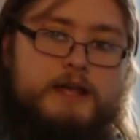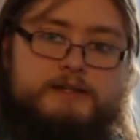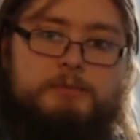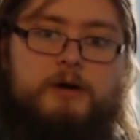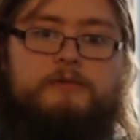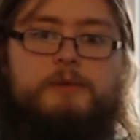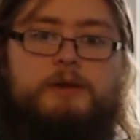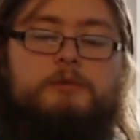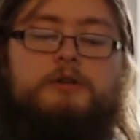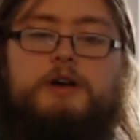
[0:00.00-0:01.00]
Isabelle from
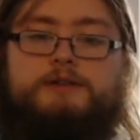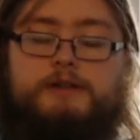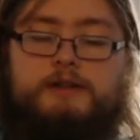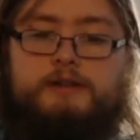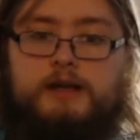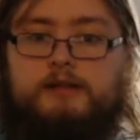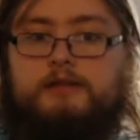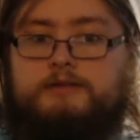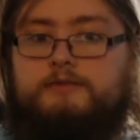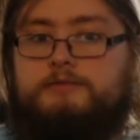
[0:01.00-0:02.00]
Animal Crossing, and then the
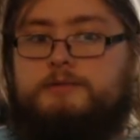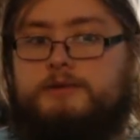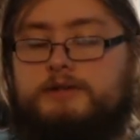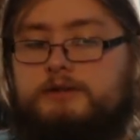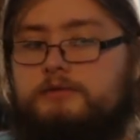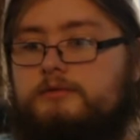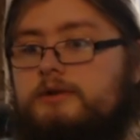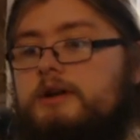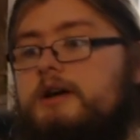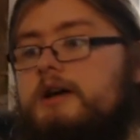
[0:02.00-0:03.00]
Inklings from Splatoon.